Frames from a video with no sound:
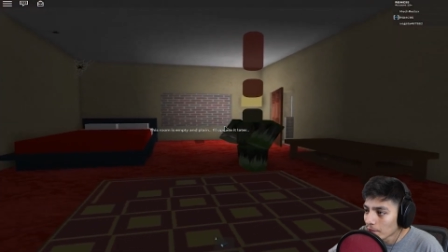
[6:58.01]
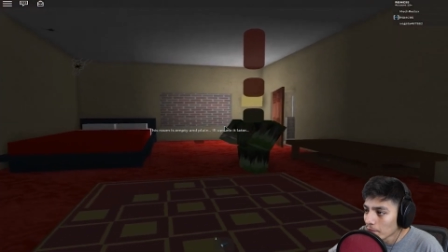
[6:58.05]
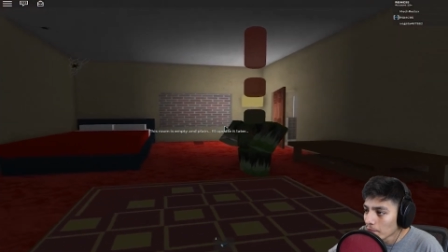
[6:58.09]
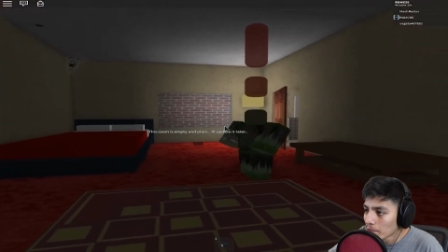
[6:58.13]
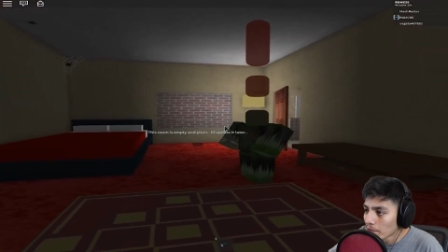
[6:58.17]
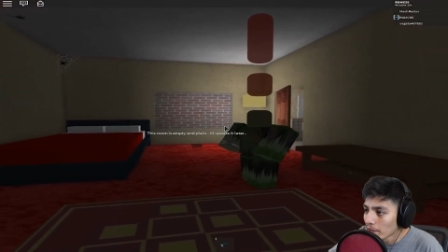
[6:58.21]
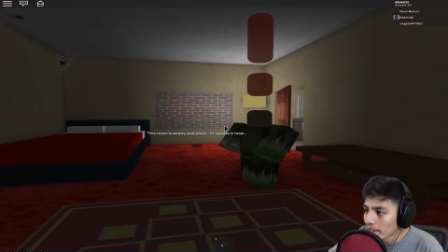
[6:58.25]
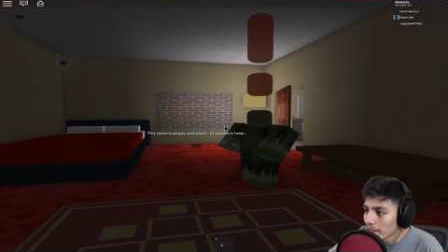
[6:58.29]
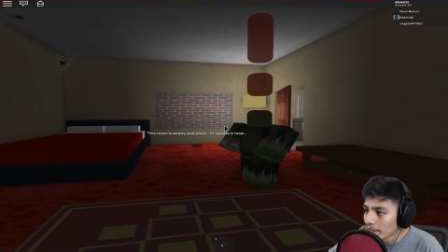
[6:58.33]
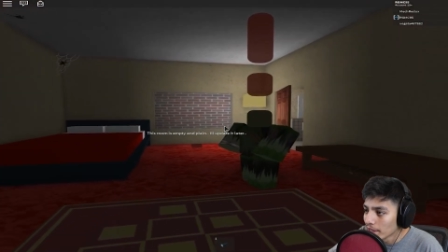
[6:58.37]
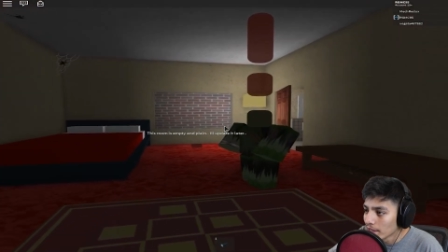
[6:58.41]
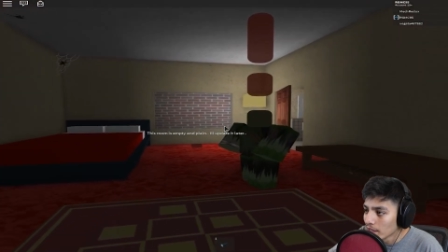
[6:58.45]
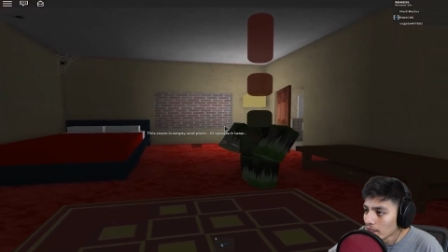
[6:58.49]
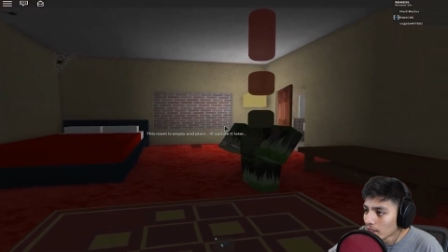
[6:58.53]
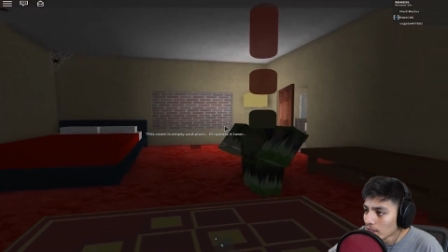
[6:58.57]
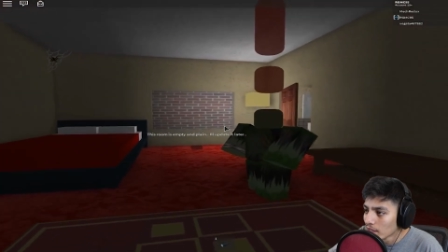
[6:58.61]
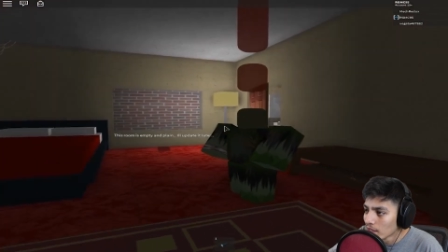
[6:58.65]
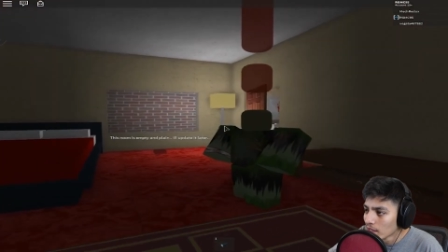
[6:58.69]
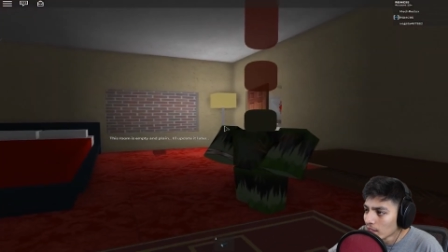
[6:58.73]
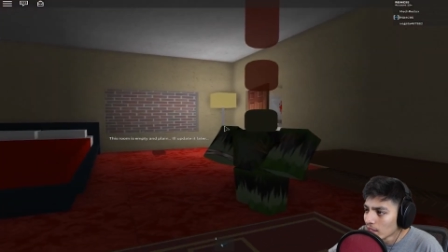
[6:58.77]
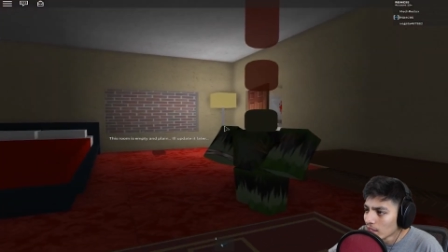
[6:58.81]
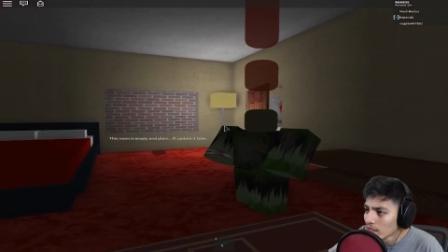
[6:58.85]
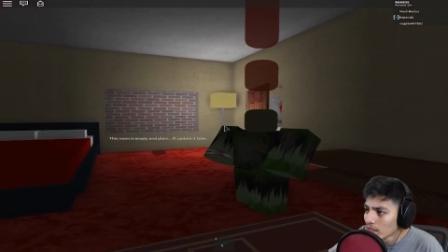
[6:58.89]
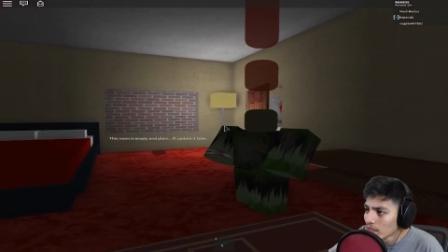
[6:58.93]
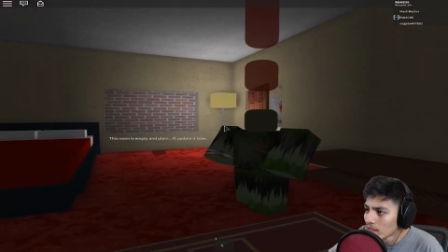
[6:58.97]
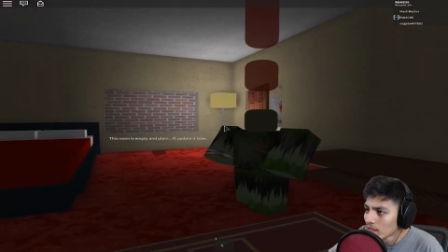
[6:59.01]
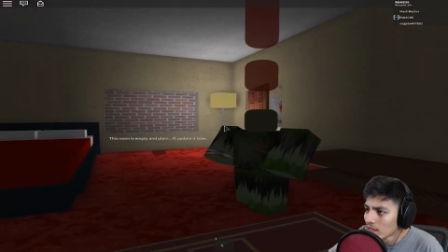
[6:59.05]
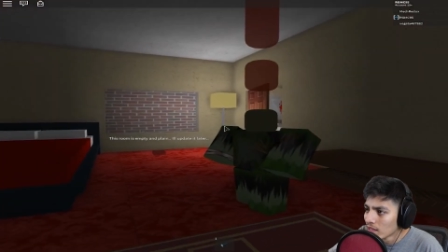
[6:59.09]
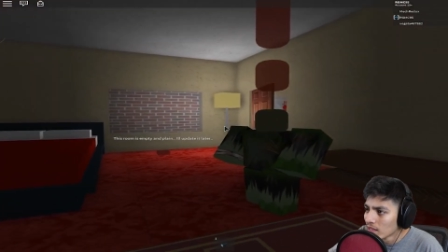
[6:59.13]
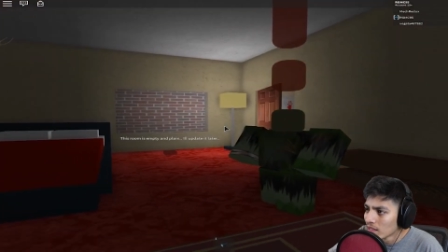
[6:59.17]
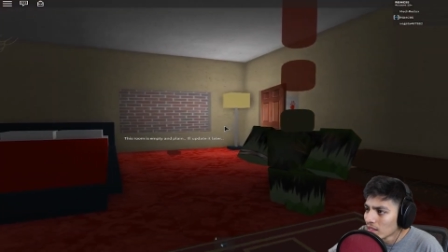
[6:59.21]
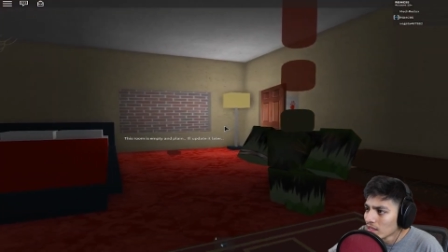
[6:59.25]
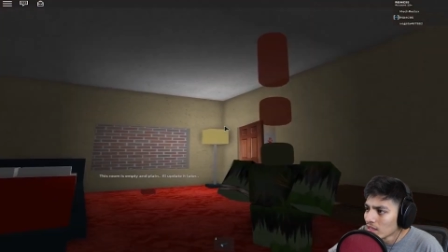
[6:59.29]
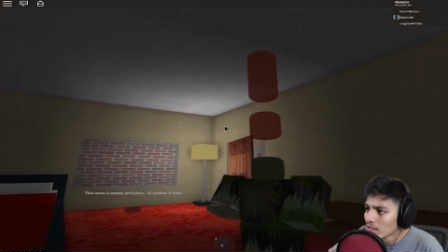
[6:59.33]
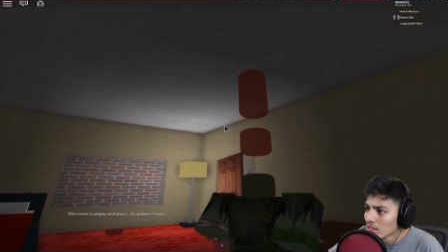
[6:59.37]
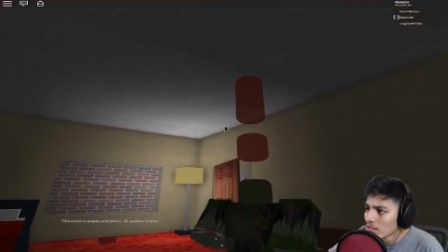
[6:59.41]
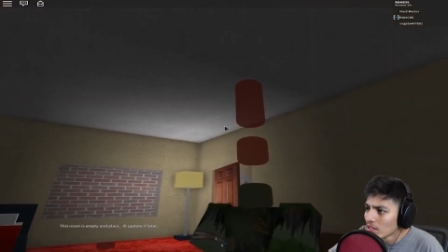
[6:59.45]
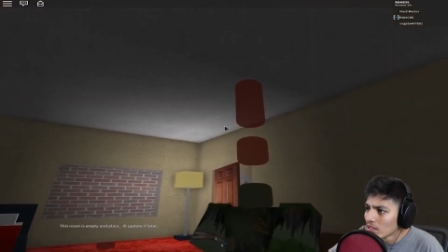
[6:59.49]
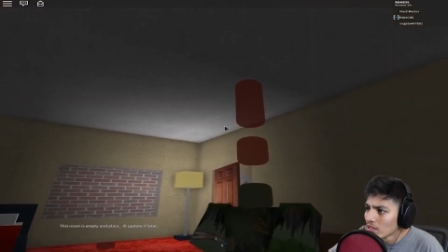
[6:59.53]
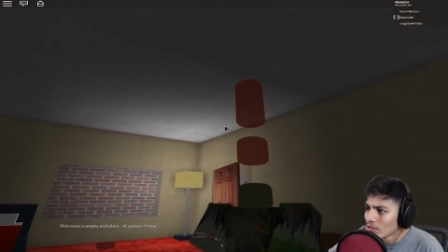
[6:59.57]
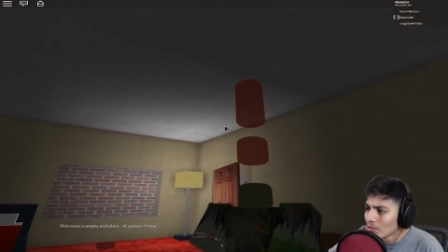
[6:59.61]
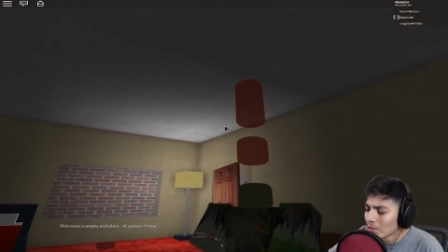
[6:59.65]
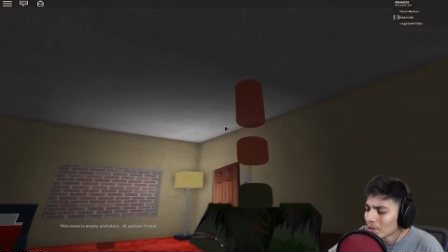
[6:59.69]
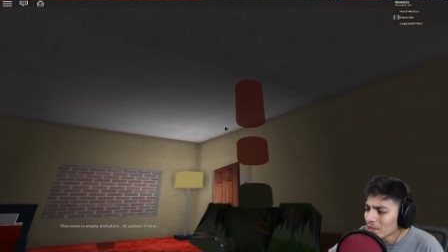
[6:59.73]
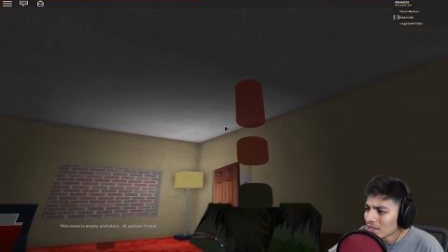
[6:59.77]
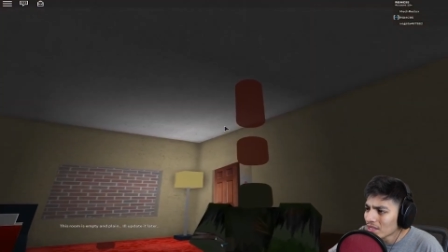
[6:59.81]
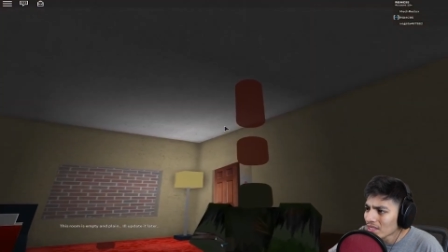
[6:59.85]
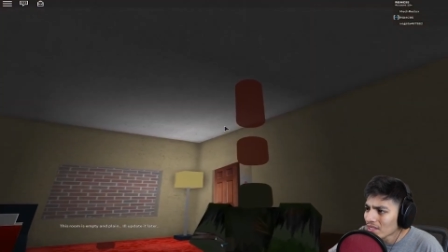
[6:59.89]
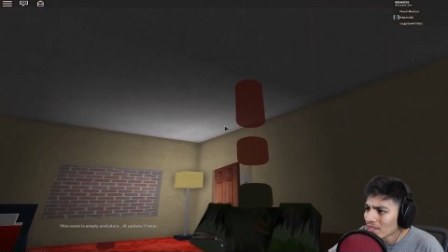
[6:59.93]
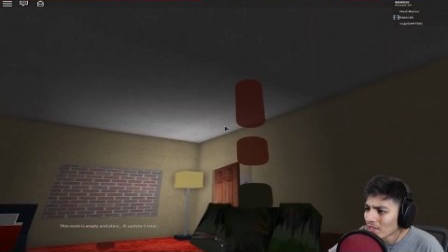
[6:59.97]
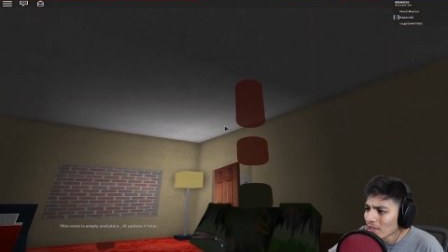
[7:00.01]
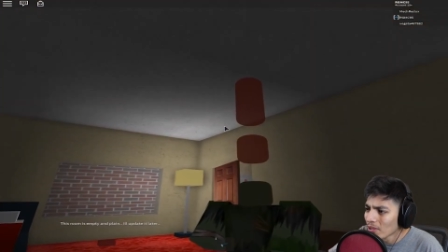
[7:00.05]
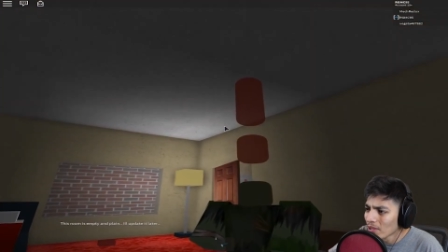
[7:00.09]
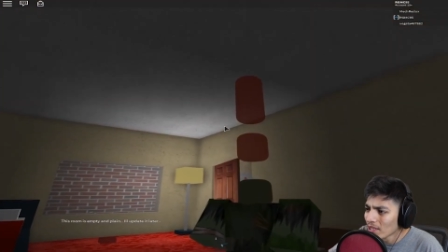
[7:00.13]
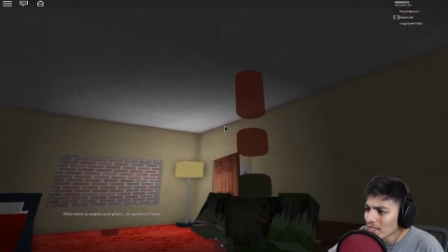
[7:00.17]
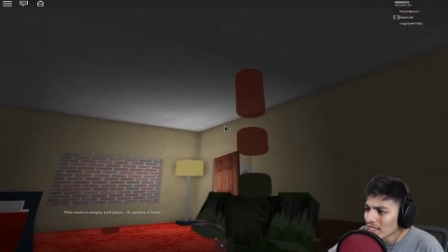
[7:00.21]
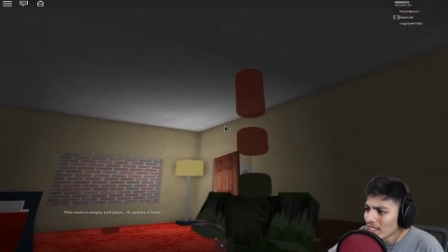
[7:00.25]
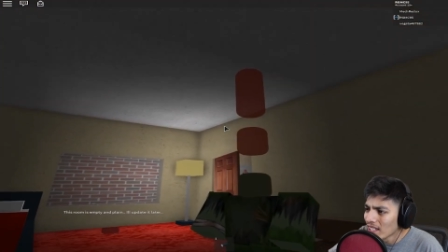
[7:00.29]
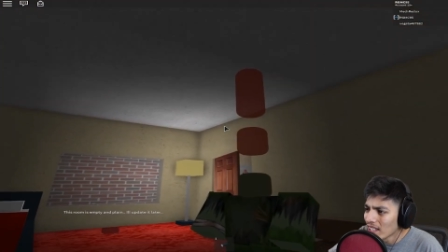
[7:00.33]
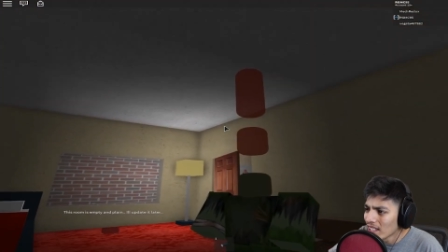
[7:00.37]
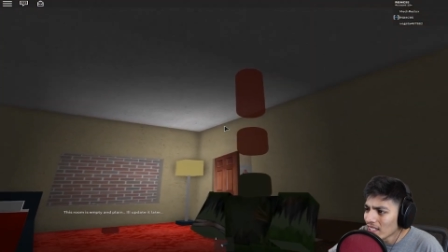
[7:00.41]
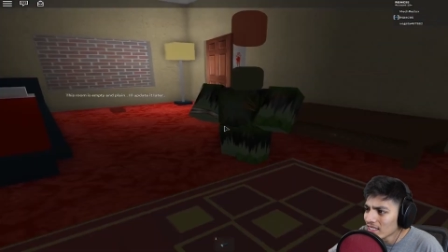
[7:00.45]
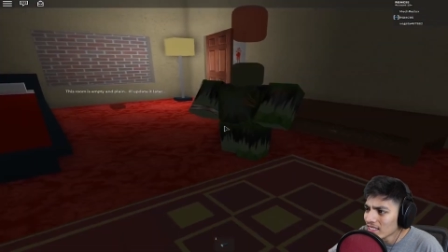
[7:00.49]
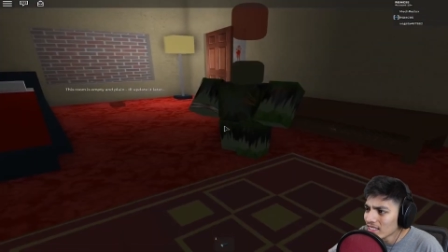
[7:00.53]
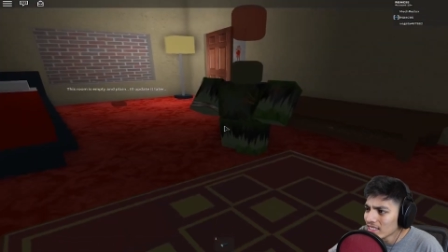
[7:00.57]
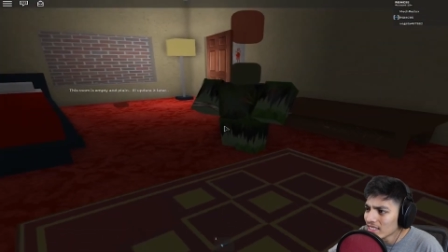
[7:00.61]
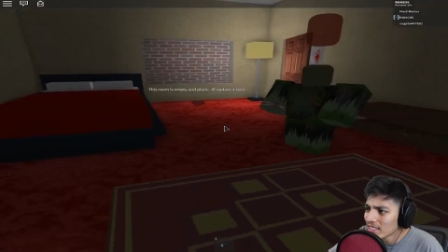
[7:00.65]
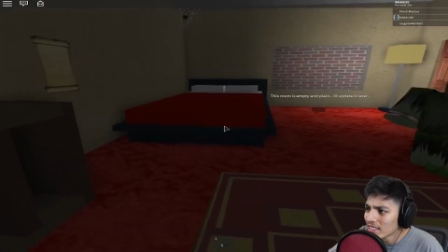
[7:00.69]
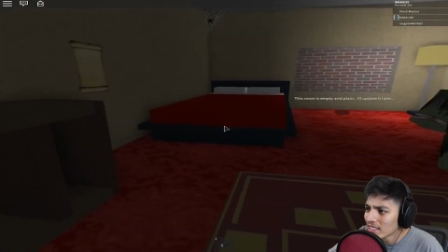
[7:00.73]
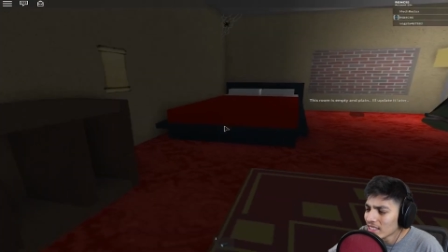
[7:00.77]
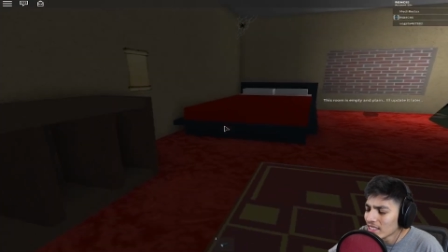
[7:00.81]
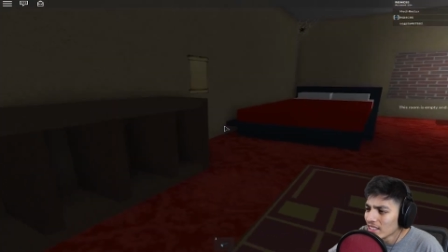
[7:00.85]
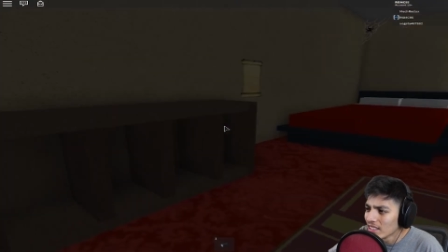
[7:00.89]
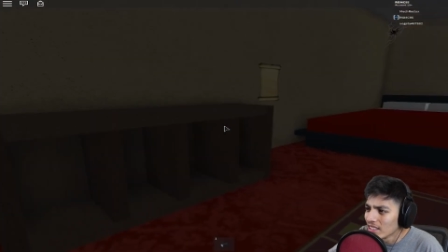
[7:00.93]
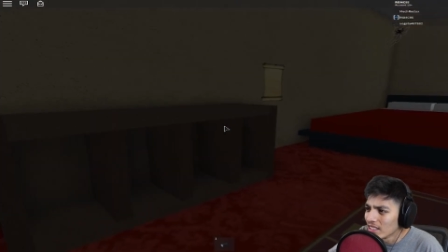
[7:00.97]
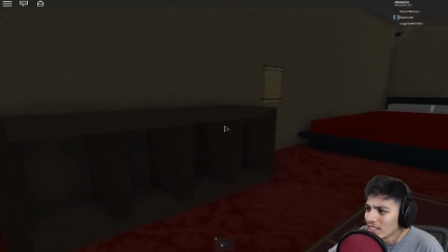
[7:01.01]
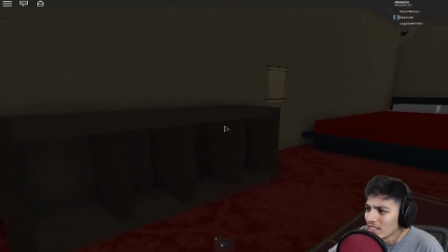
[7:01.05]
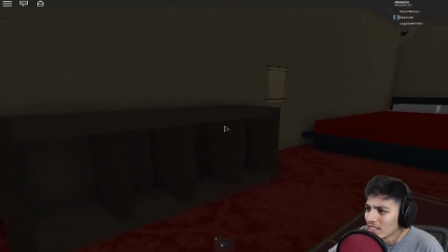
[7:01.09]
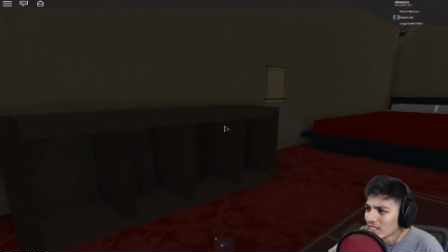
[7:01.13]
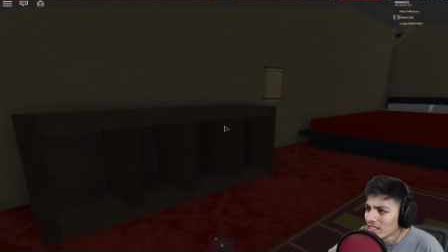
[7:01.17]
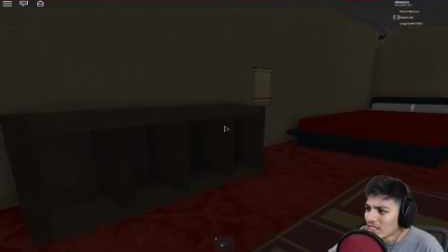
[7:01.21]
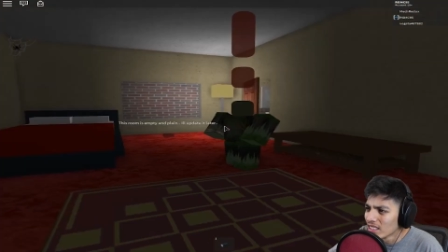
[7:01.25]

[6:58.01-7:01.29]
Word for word: and plain. What's going on in here?